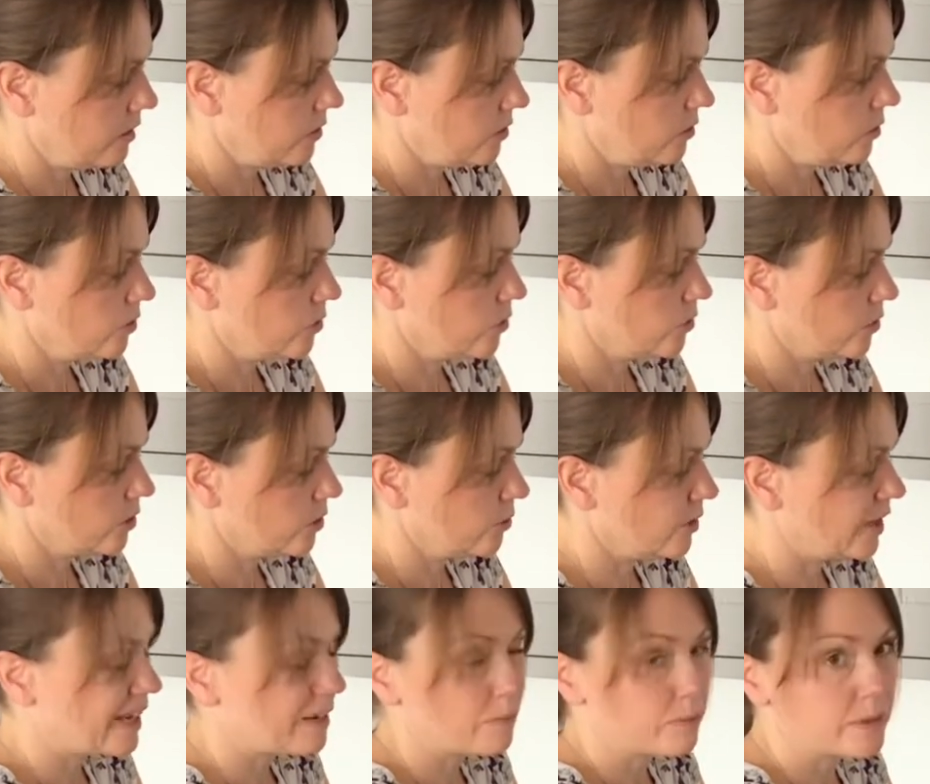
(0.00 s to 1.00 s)
Or you
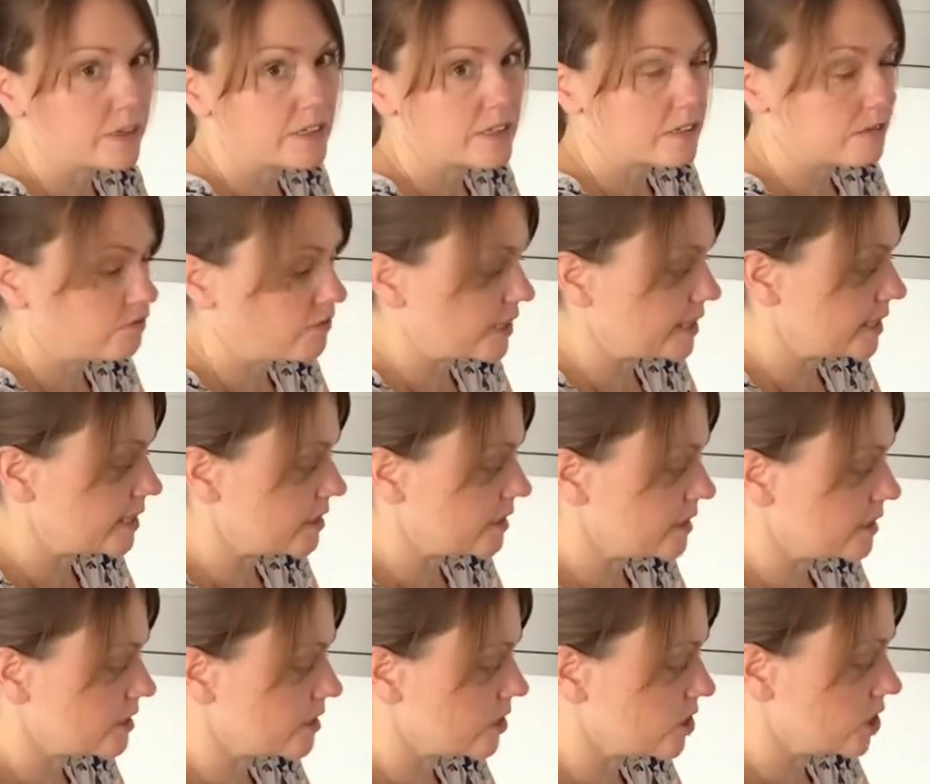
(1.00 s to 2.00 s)
can buy ready
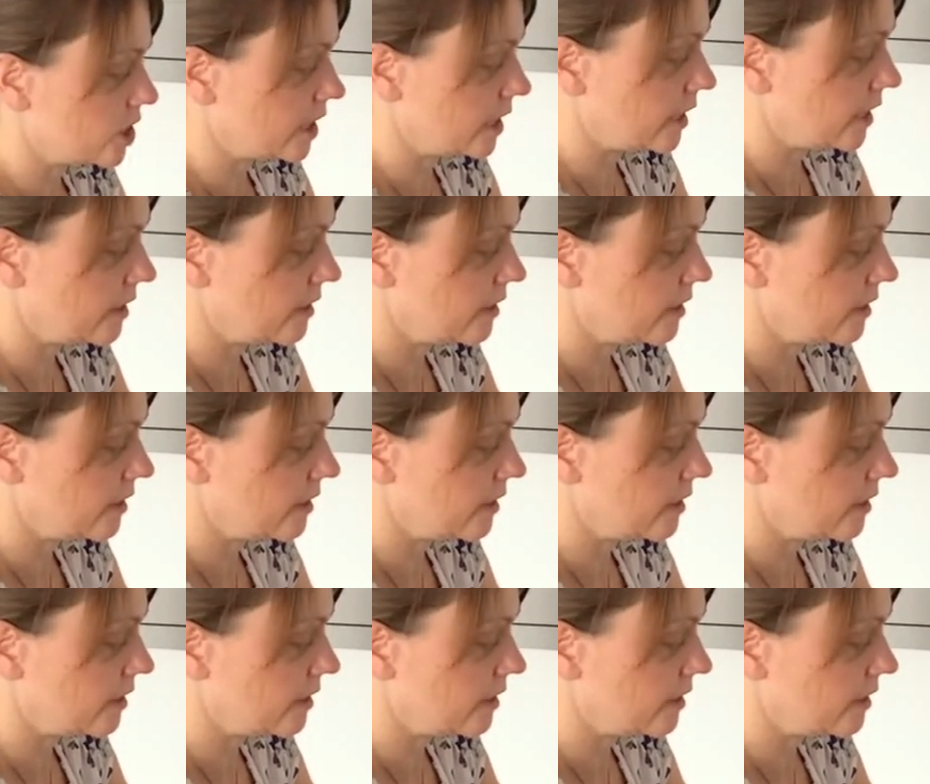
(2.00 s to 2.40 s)
diced chicken.